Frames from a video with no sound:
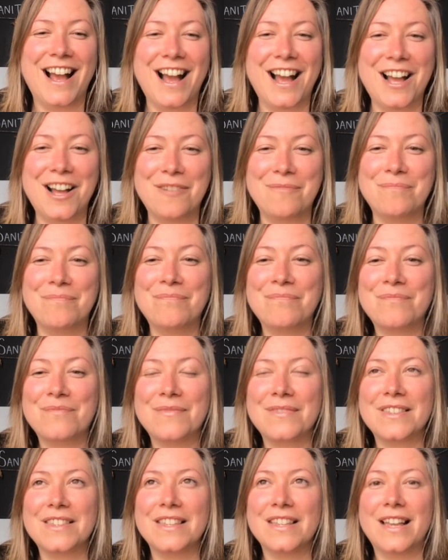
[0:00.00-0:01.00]

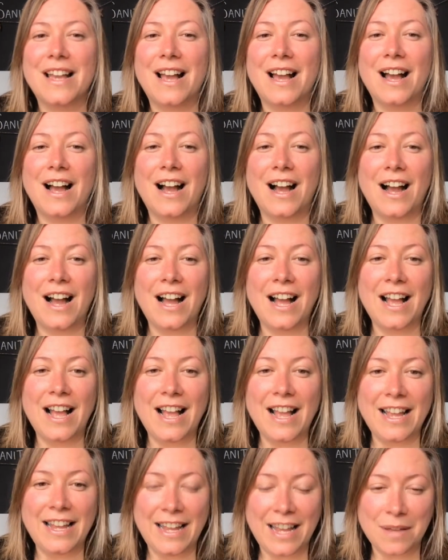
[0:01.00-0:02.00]

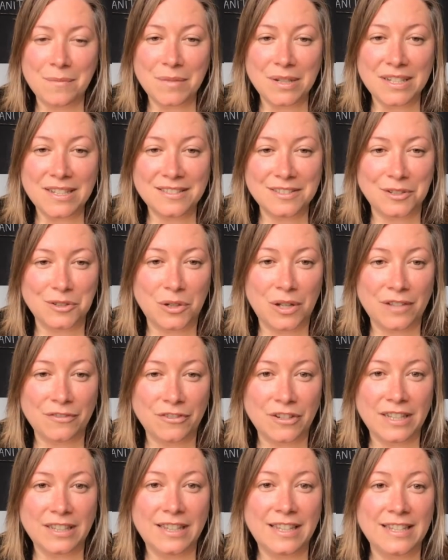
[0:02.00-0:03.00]
I am going to start
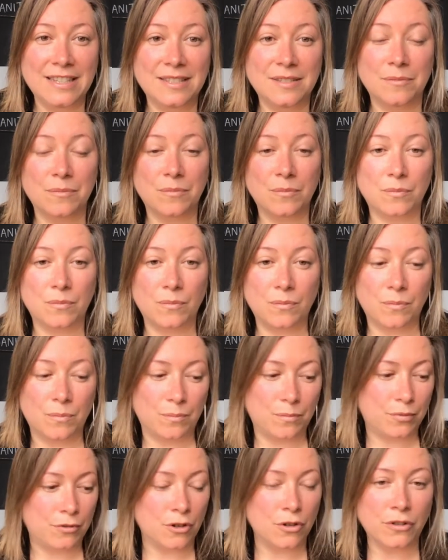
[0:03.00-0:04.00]
offering these
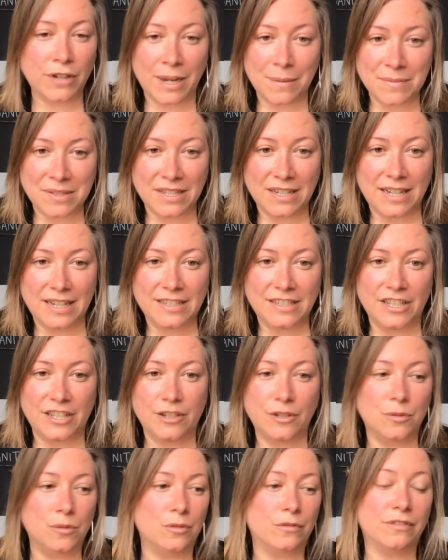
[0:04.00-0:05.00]
programs that I
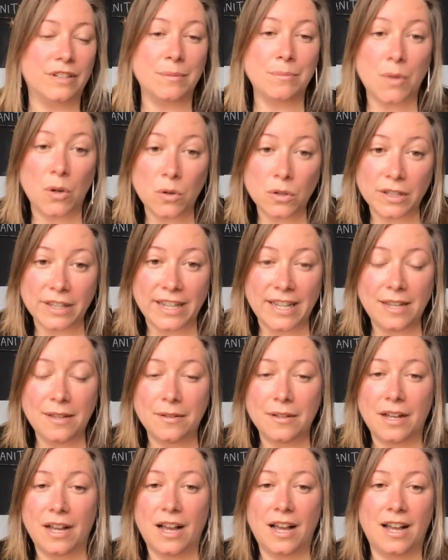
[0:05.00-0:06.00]
do
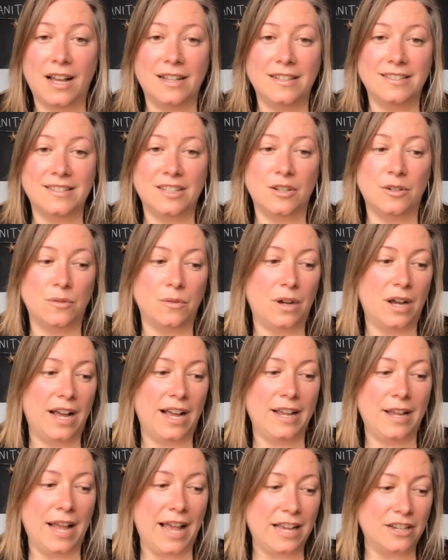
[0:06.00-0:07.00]
remotely. So
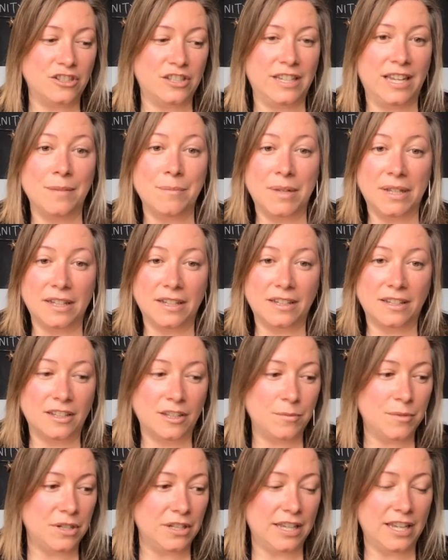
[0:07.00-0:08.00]
I actually am in
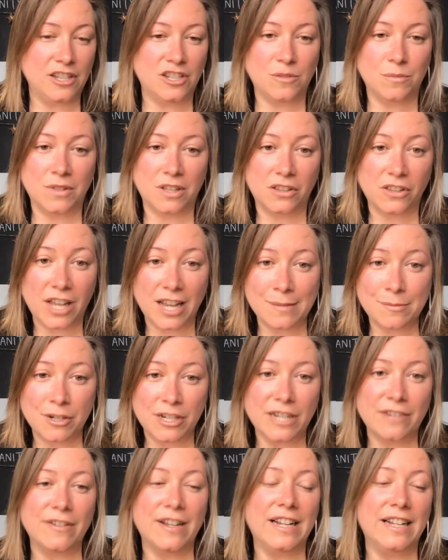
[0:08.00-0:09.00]
communication with a
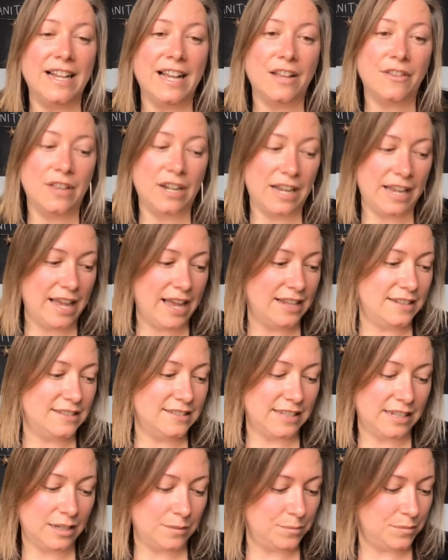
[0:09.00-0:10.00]
library right now that I
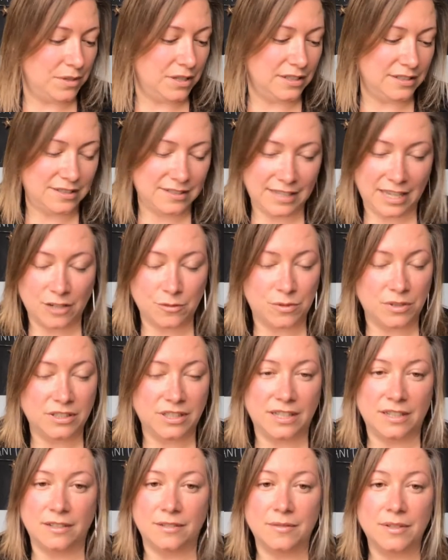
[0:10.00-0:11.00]
had set up
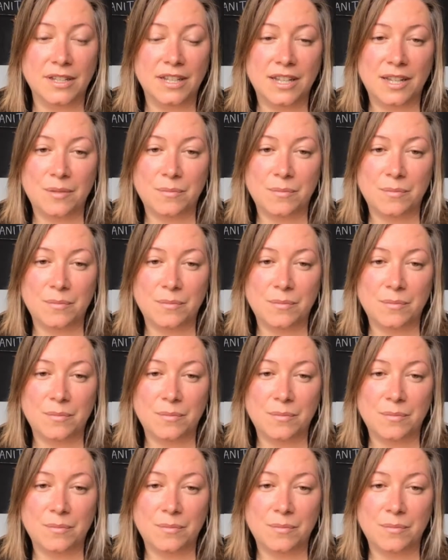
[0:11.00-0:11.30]
scheduled a